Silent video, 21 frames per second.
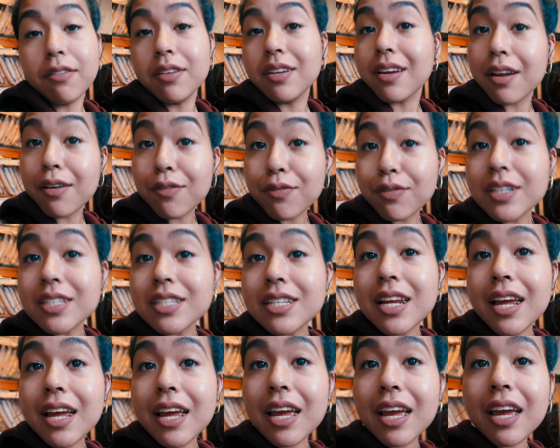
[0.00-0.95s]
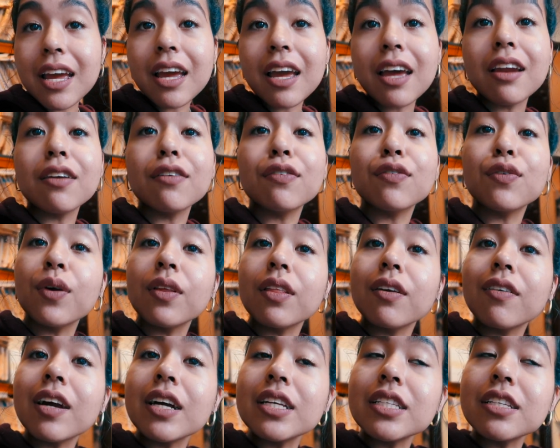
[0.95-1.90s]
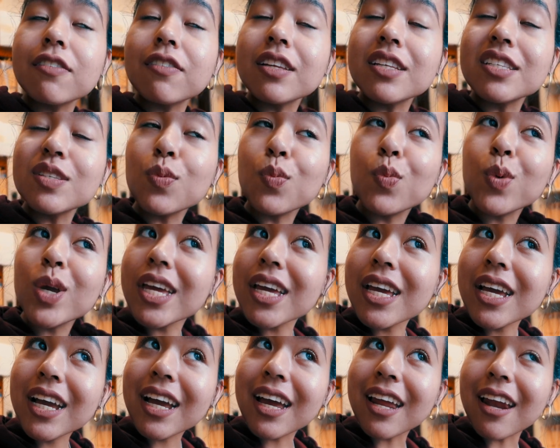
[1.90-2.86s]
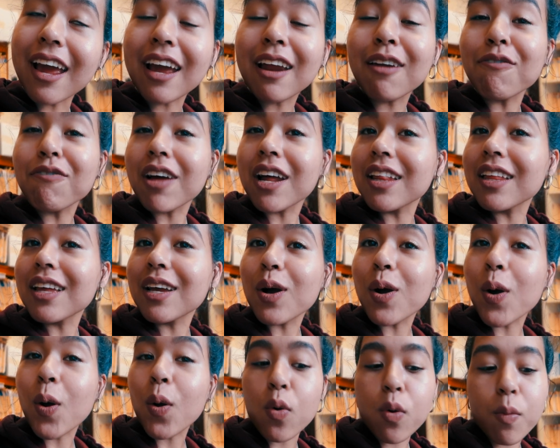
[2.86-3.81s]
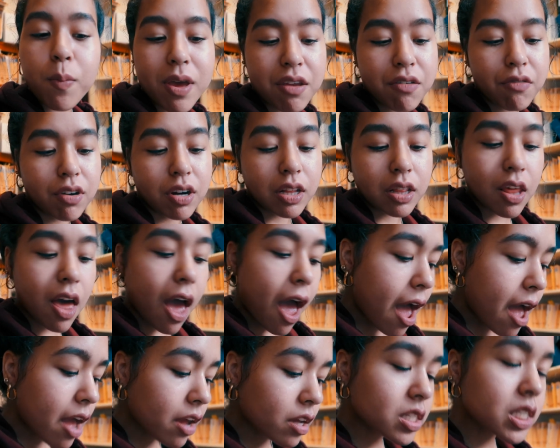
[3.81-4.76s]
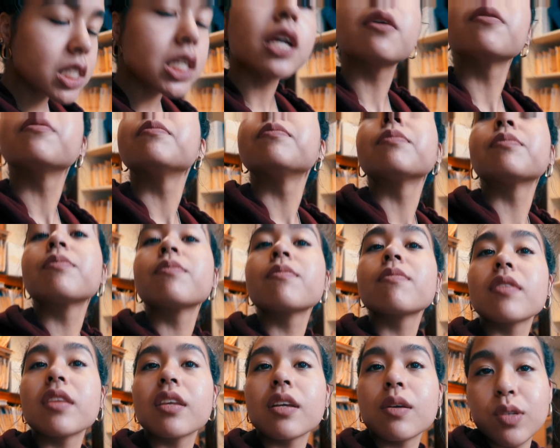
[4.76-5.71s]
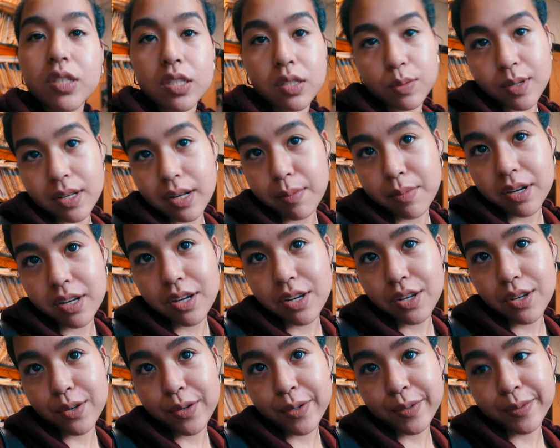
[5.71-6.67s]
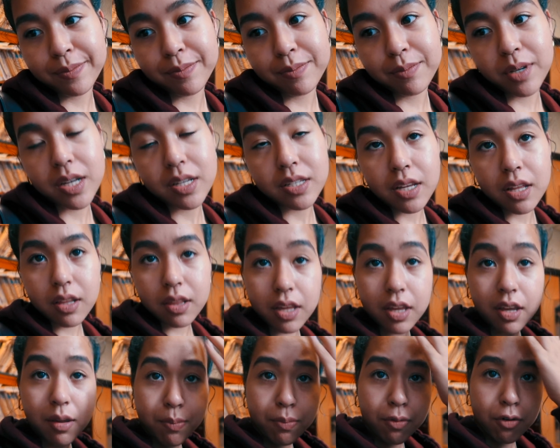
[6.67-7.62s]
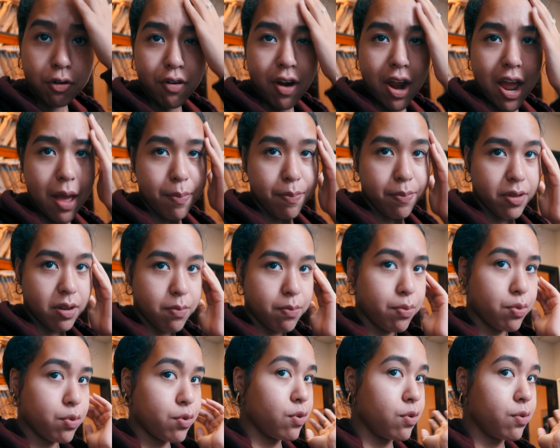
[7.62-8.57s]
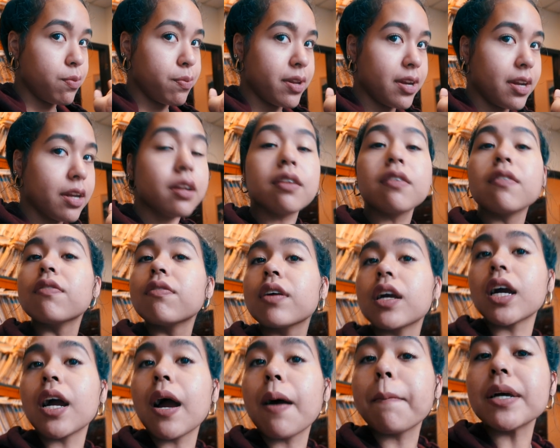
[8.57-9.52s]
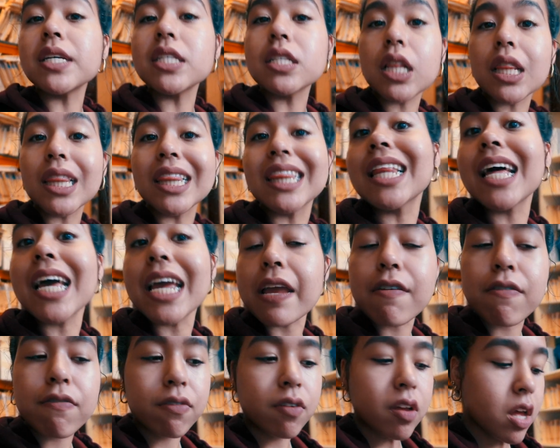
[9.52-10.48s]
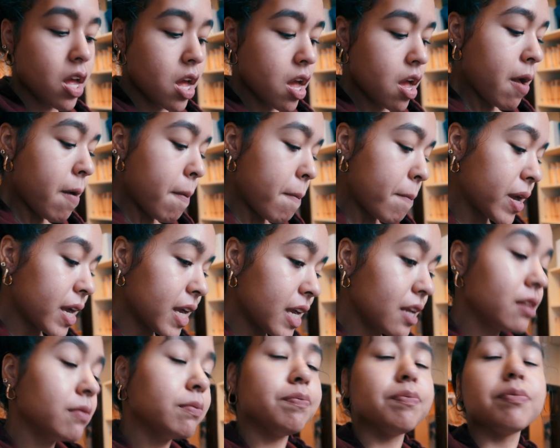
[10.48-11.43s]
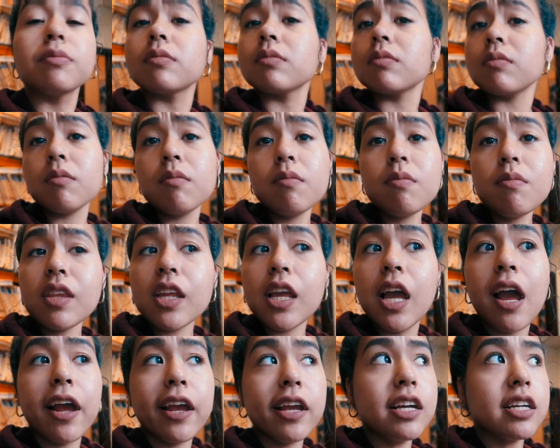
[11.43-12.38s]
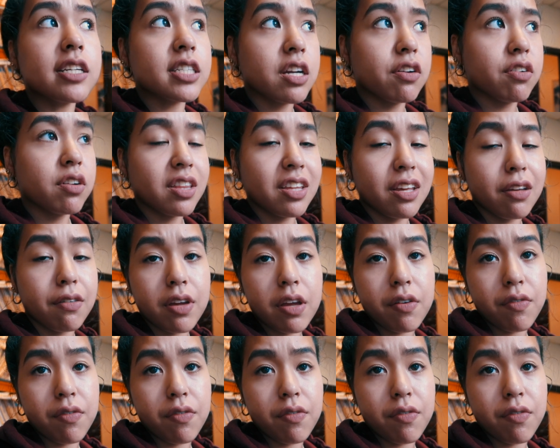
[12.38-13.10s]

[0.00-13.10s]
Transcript: done for today and for the rest of this week and I can finally go home and relax, which is what I'm gonna do because I look like crap and poop and I need to figure out my life. But yeah, it's currently like